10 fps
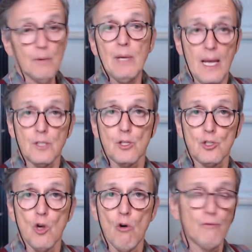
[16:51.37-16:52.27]
then we had to
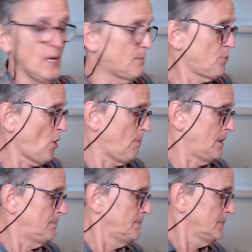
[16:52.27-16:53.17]
solve that
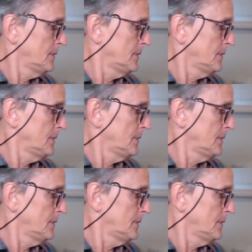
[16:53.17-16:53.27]
problem.